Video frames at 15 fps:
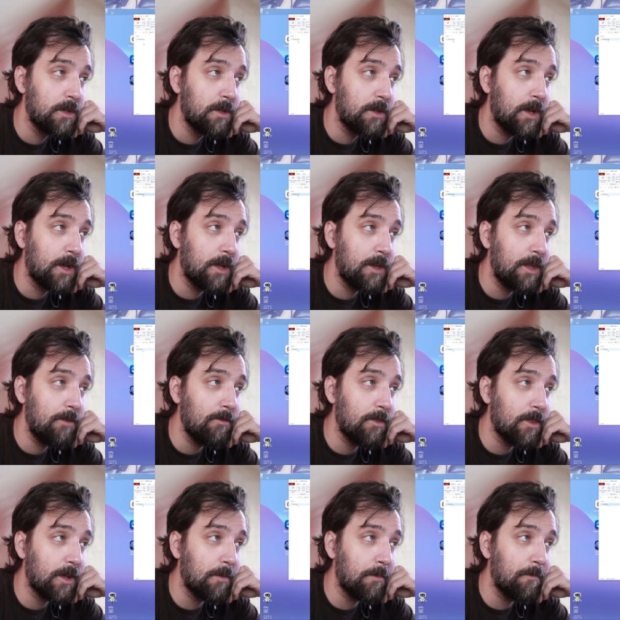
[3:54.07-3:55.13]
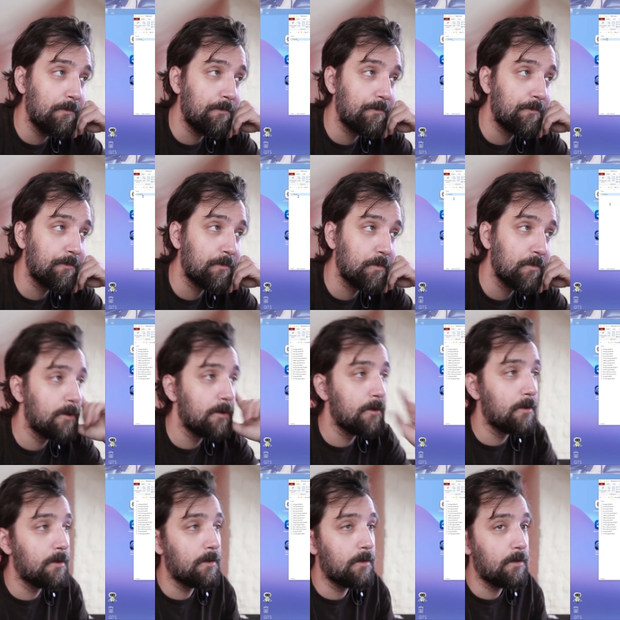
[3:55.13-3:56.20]
And even them,
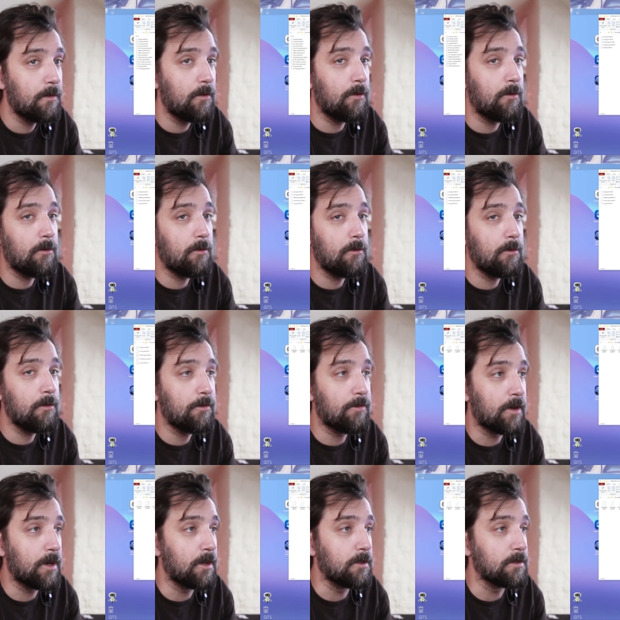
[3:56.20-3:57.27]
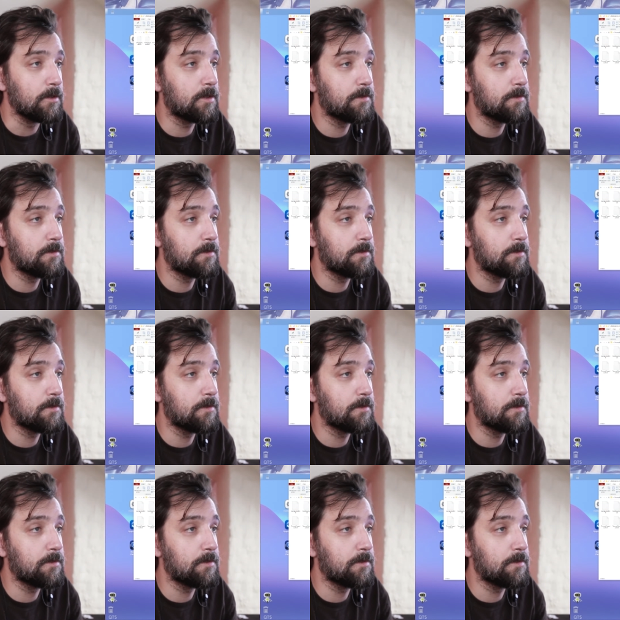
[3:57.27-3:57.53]
all the files